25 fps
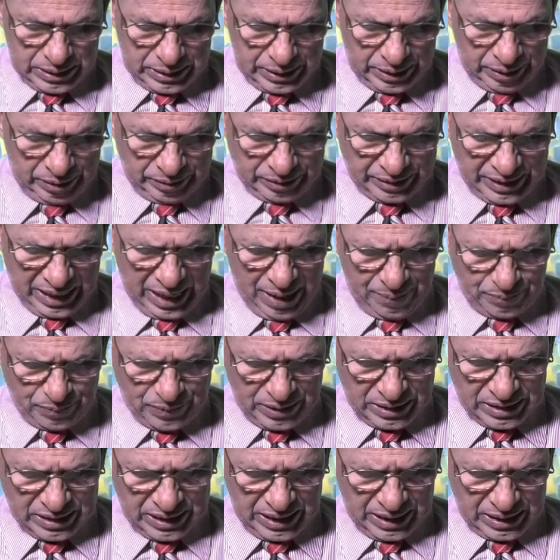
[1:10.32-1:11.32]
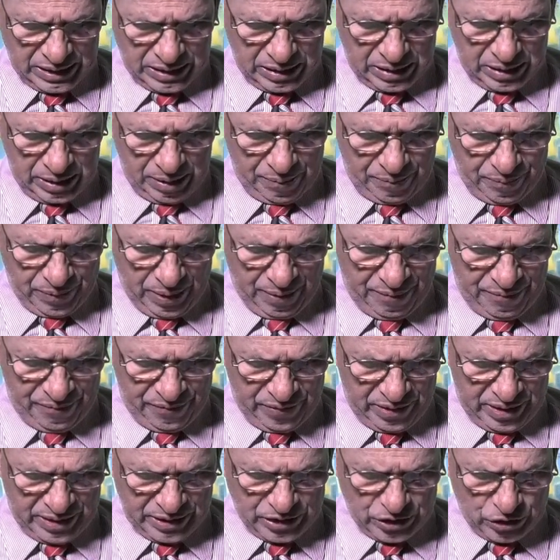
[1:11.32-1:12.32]
Now, chapter 6, from
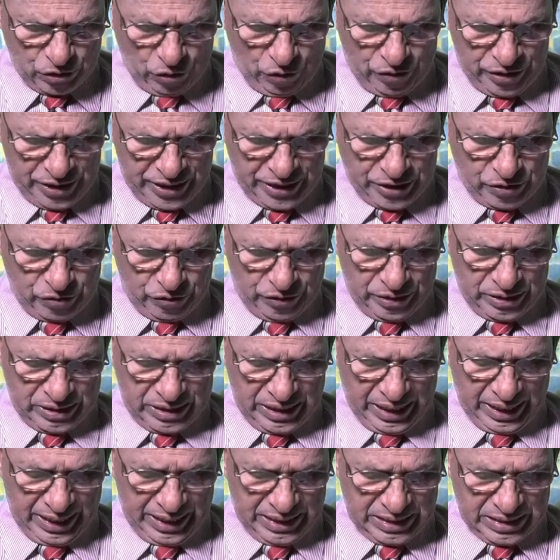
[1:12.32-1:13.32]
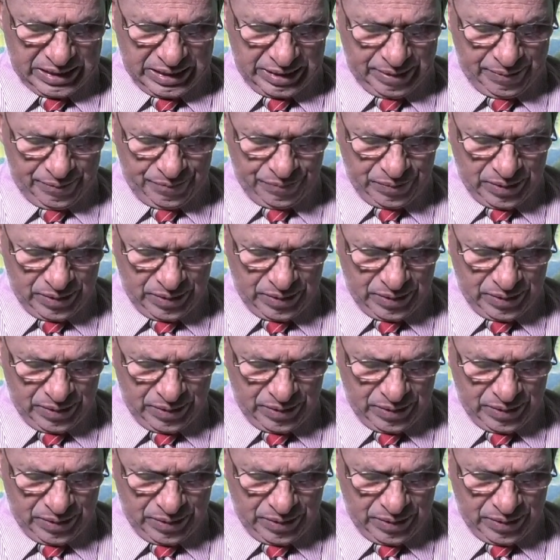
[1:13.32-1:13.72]
verse 22, it says,